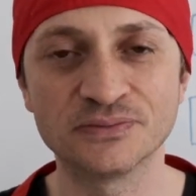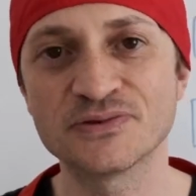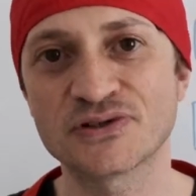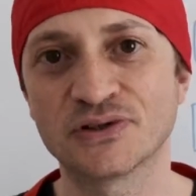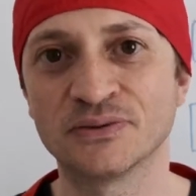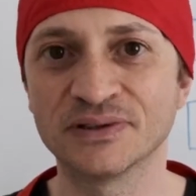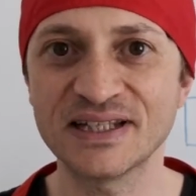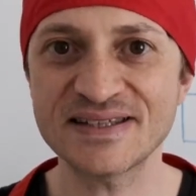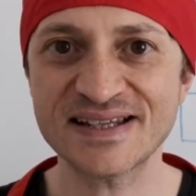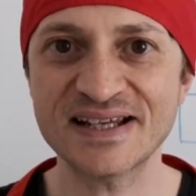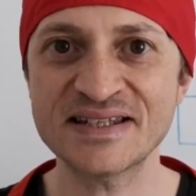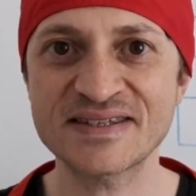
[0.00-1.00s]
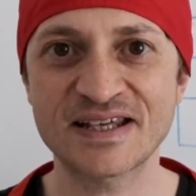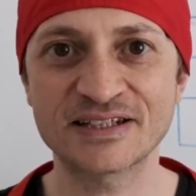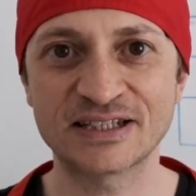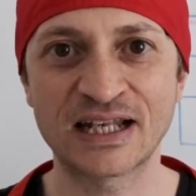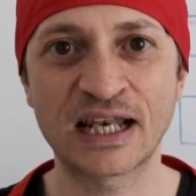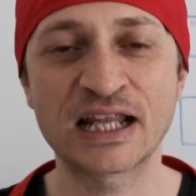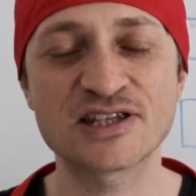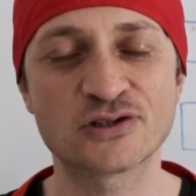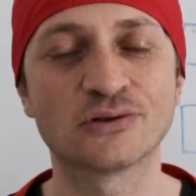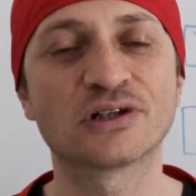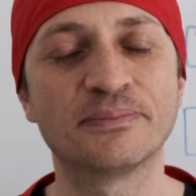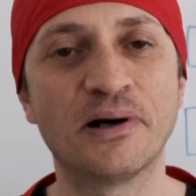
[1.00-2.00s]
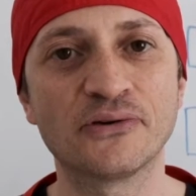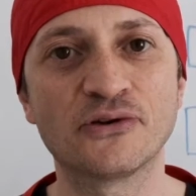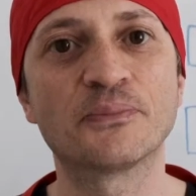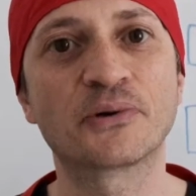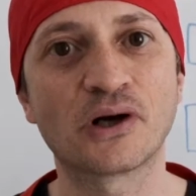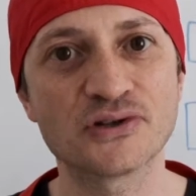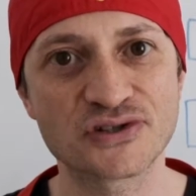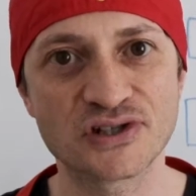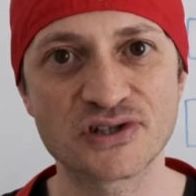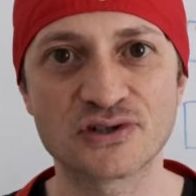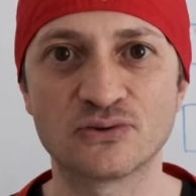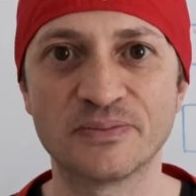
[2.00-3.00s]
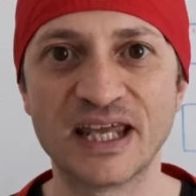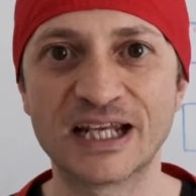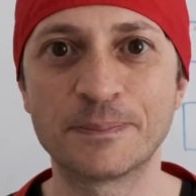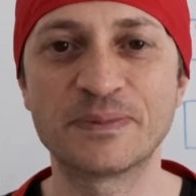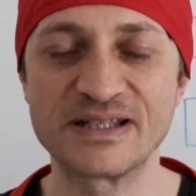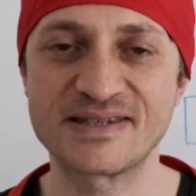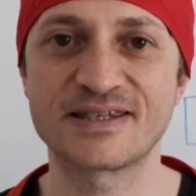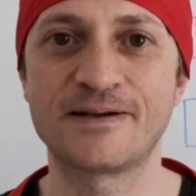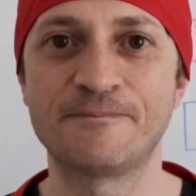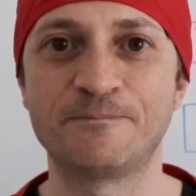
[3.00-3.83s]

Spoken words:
So let's get it started and let's talk about the process to make pizza.